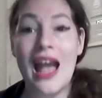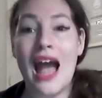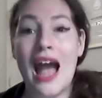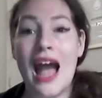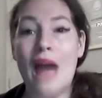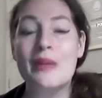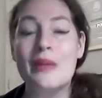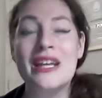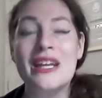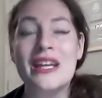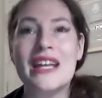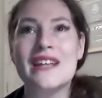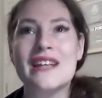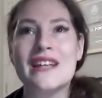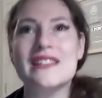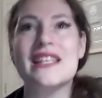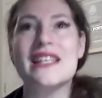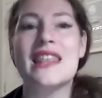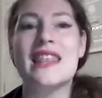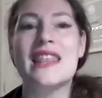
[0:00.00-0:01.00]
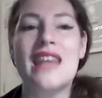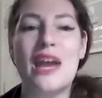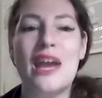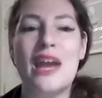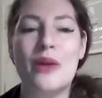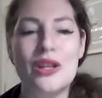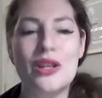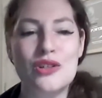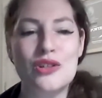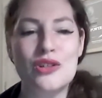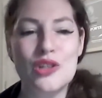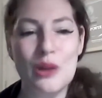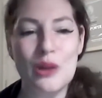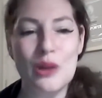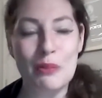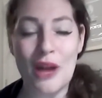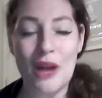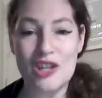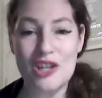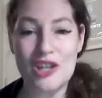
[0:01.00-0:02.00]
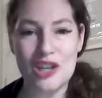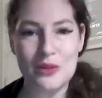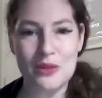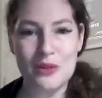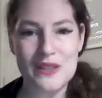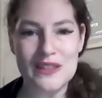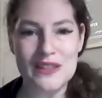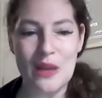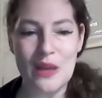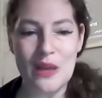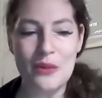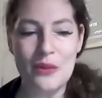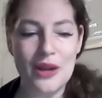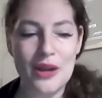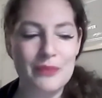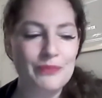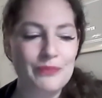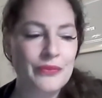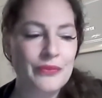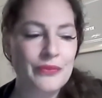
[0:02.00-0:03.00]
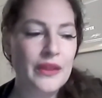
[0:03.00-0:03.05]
I mean, here's the thing. When you do a budget with someone,